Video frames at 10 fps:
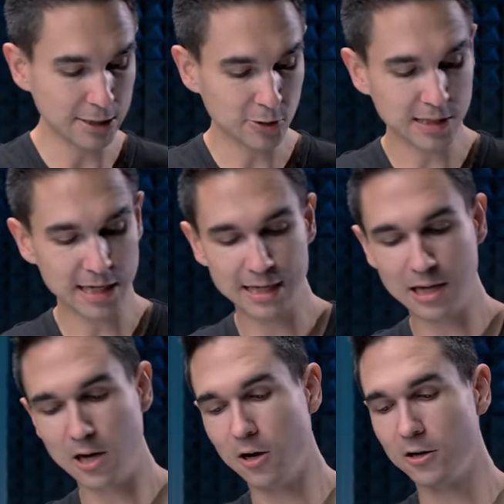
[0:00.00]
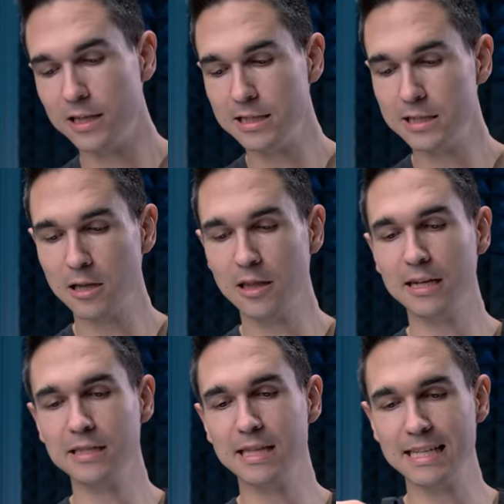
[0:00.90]
interested in are these little
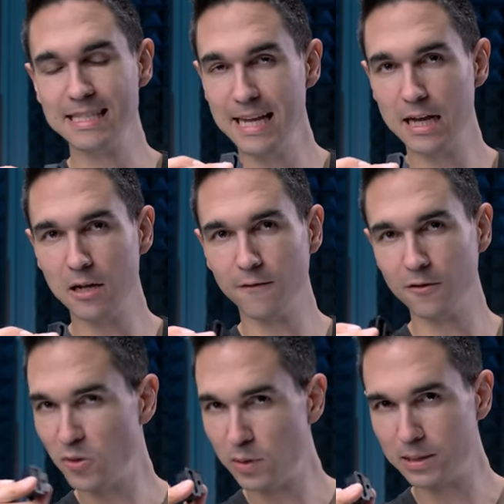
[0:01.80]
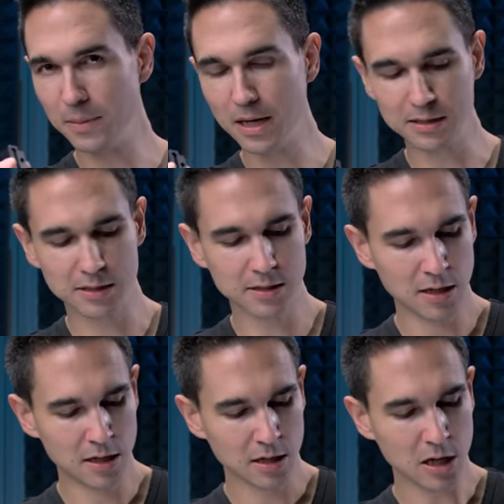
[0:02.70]
things they sell for 20 bucks
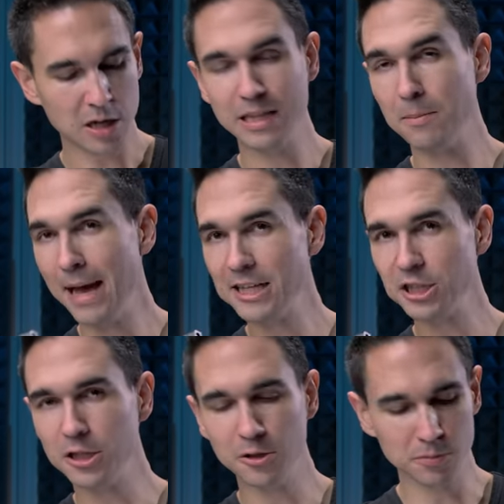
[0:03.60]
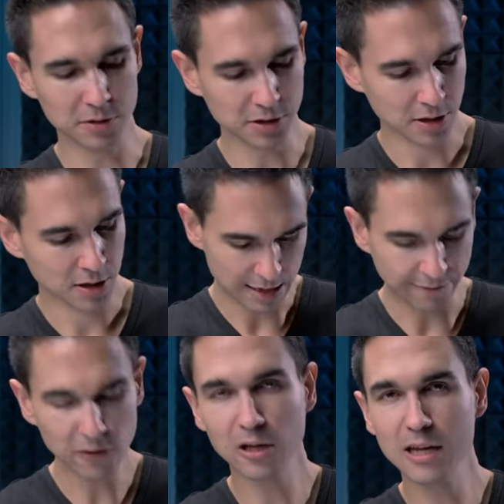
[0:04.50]
called the Magic Cubes. Now,
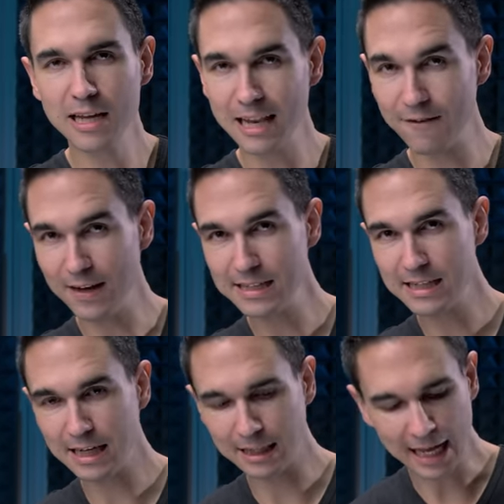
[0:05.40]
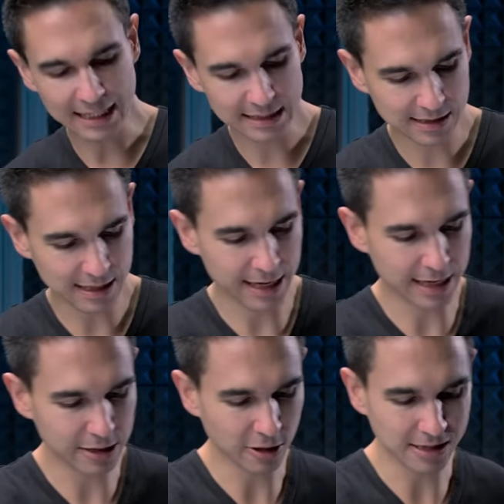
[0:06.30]
if you're looking at investing in lights
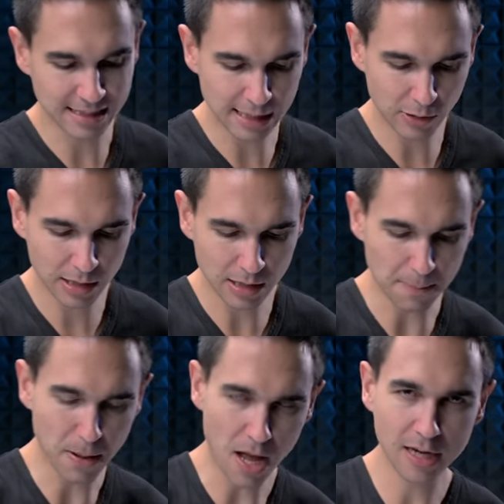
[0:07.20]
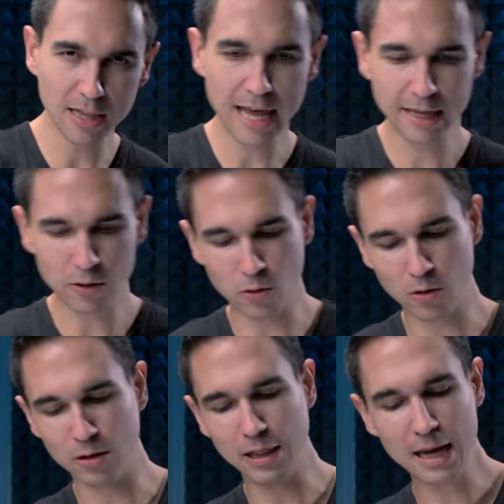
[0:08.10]
and you're considering a pocket light
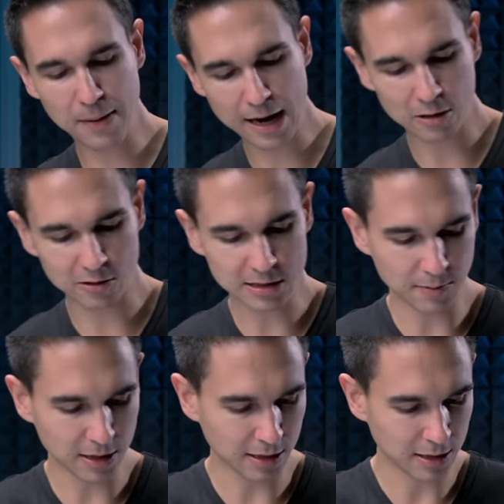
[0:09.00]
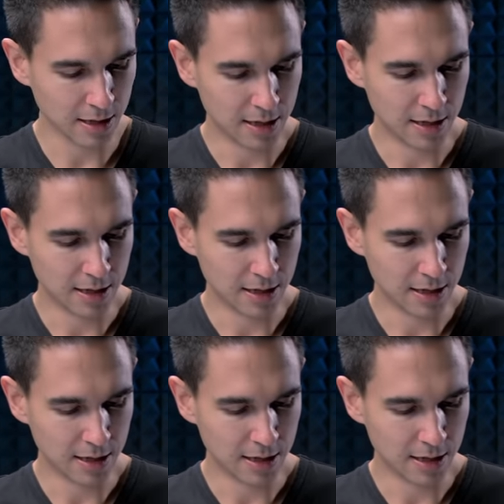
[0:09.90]
or a light panel or something,